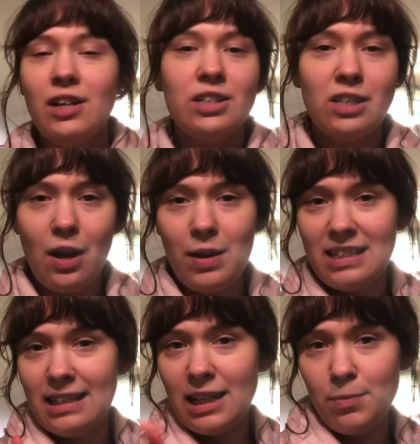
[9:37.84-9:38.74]
So
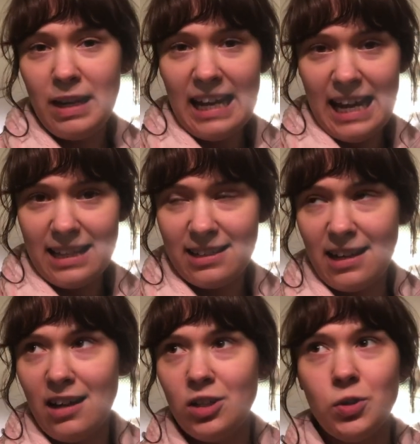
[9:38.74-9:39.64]
it's a little bit
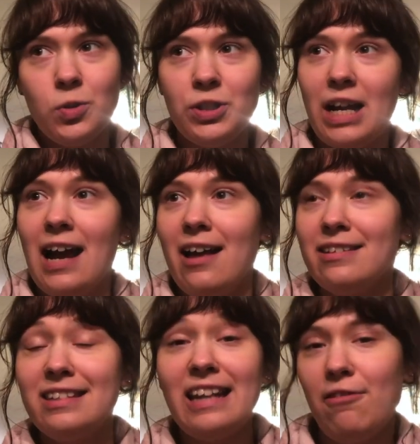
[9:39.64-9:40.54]
later. George
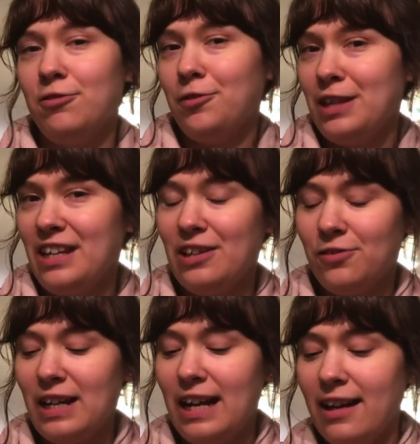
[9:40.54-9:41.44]
has left for the
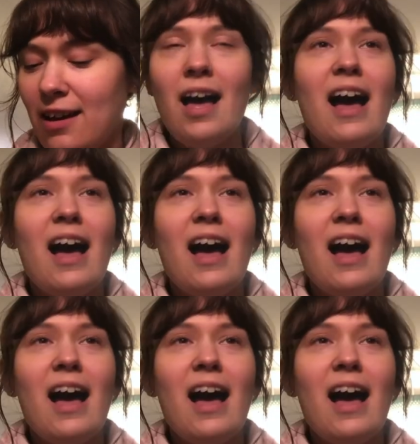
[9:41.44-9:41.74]
evening.